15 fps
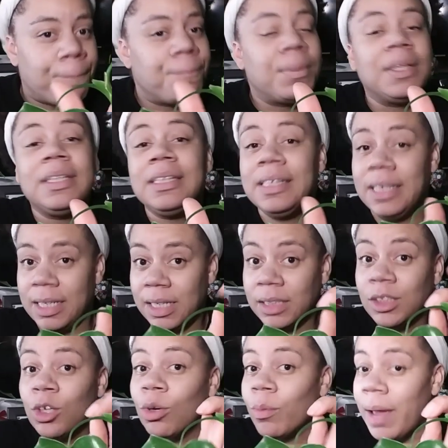
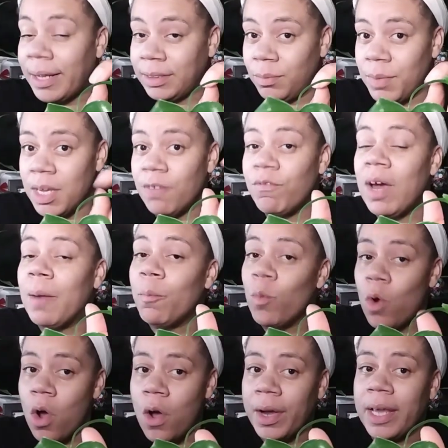Please correct me if I'm
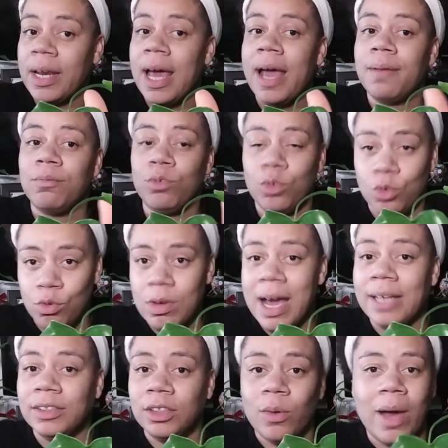wrong, and you
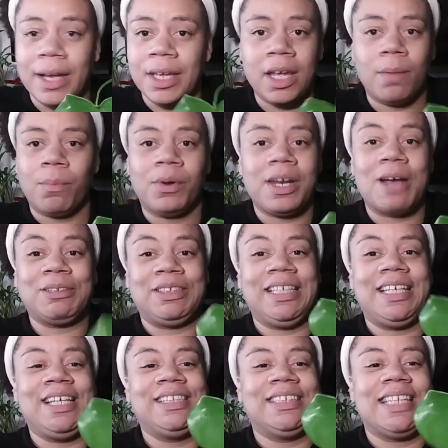guys know I can't pronounce
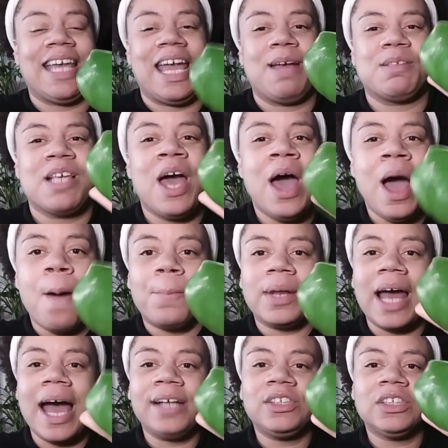these names, but
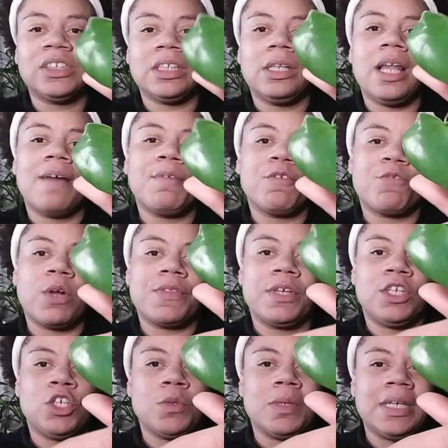I just love it for the
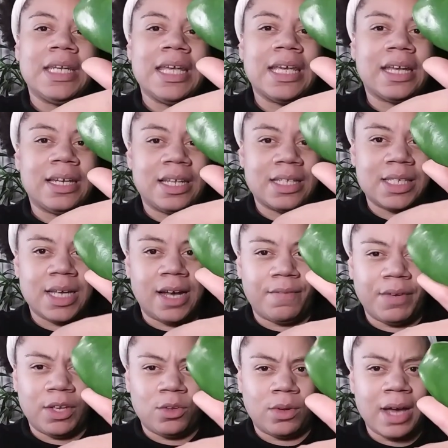uniqueness of
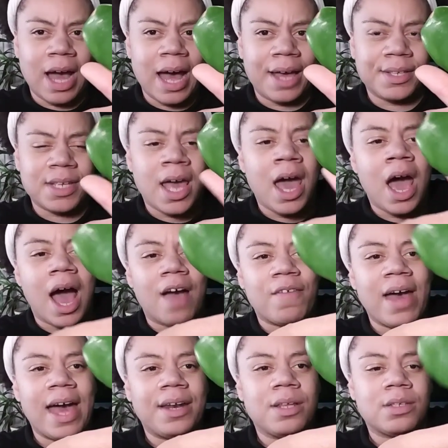it, you guys. I've
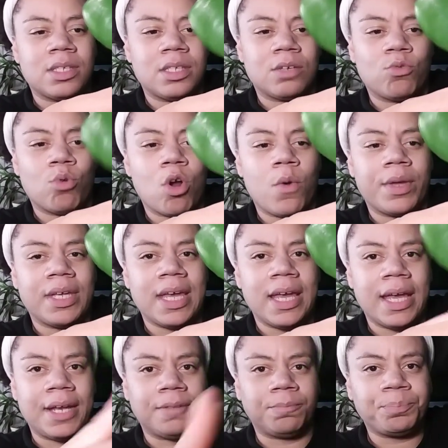had it growing
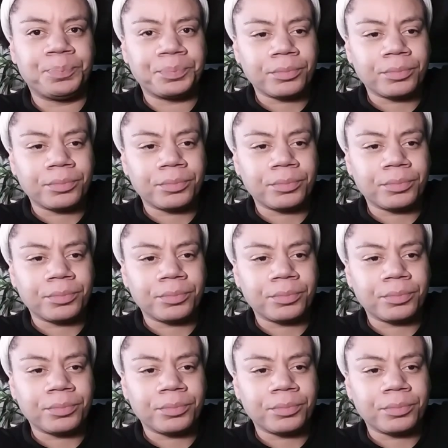in